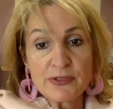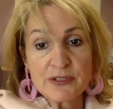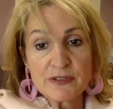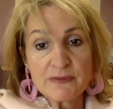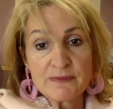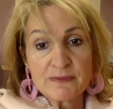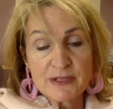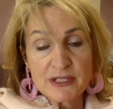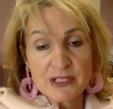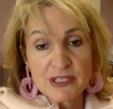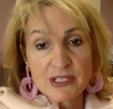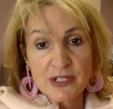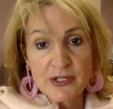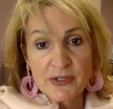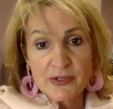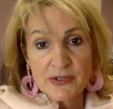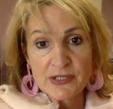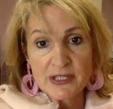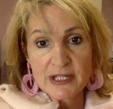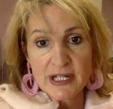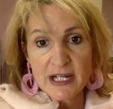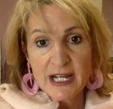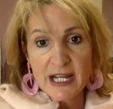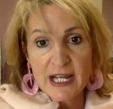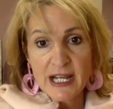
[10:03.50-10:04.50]
of materials
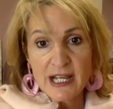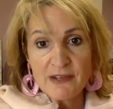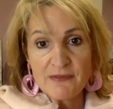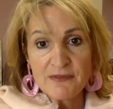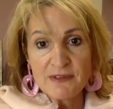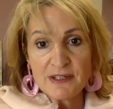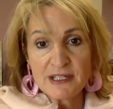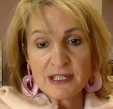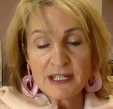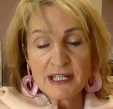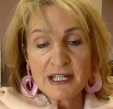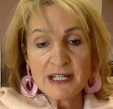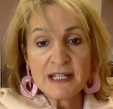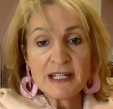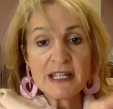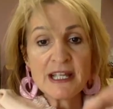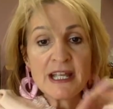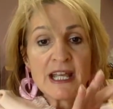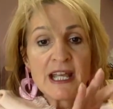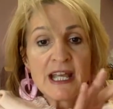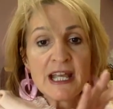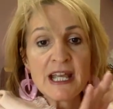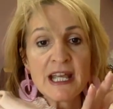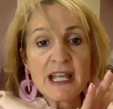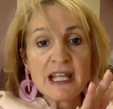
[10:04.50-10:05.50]
that I have in here,
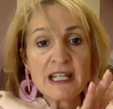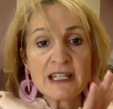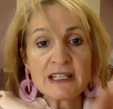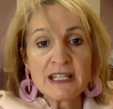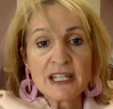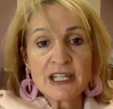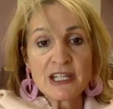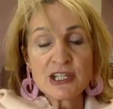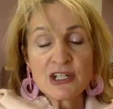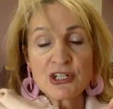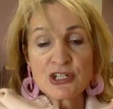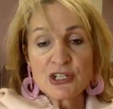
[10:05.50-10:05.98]
and they can